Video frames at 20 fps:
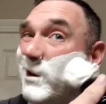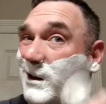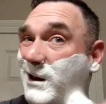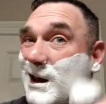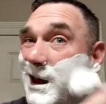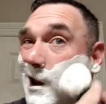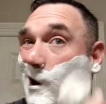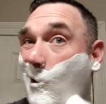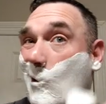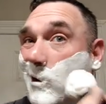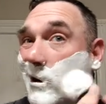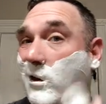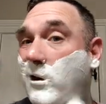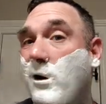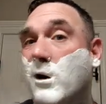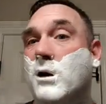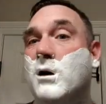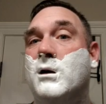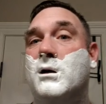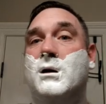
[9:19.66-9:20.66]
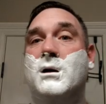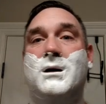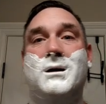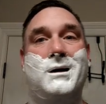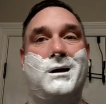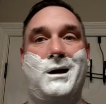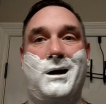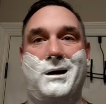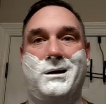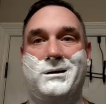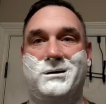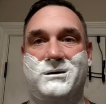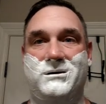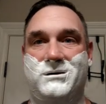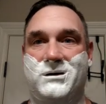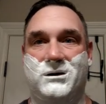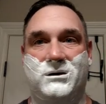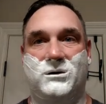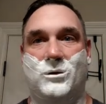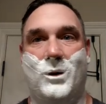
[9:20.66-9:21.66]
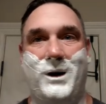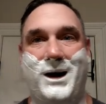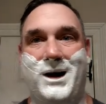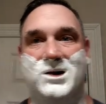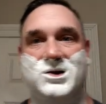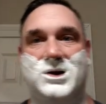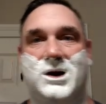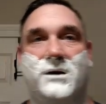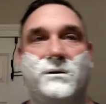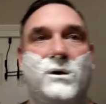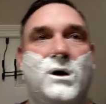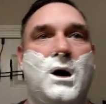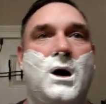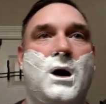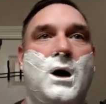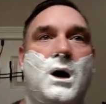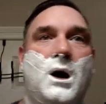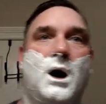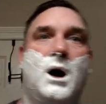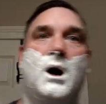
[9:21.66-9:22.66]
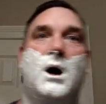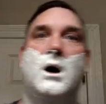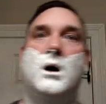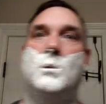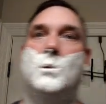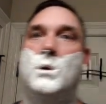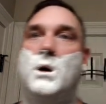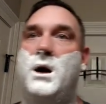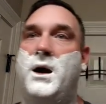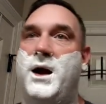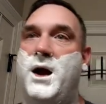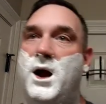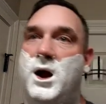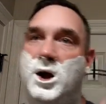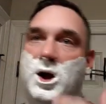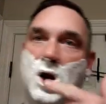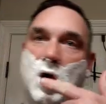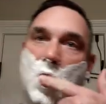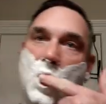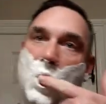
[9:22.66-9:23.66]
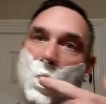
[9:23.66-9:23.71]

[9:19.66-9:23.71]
care either. It's just the way I shave. And